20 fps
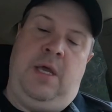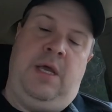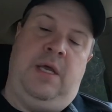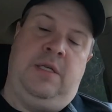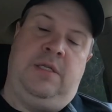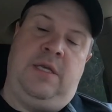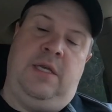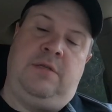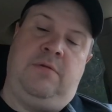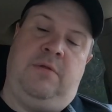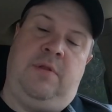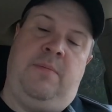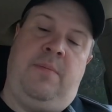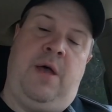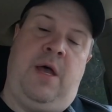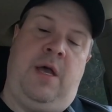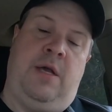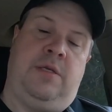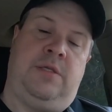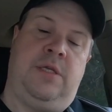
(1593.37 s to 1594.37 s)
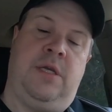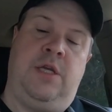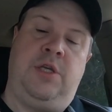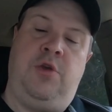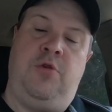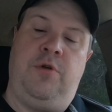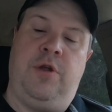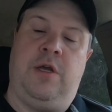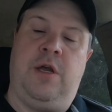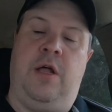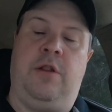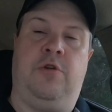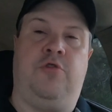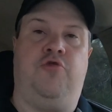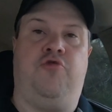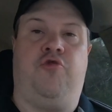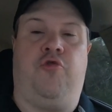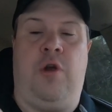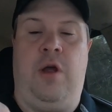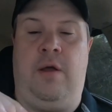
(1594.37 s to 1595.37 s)
it says on the box, a
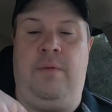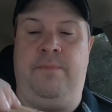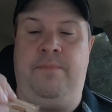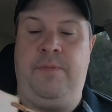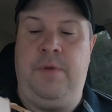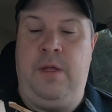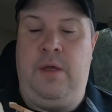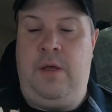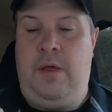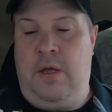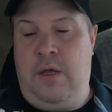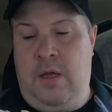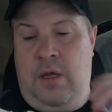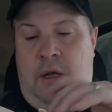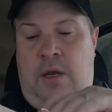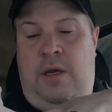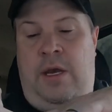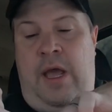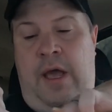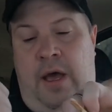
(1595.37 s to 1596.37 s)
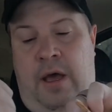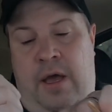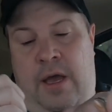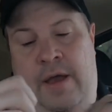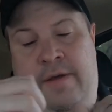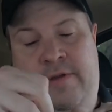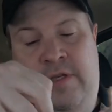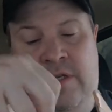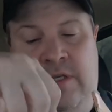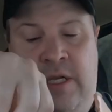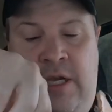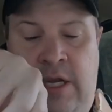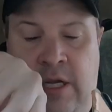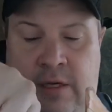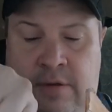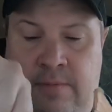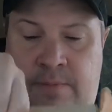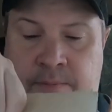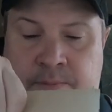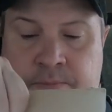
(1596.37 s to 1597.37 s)
unicolor drum. Now, I've
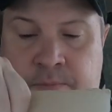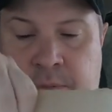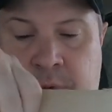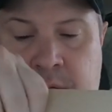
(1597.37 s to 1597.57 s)
seen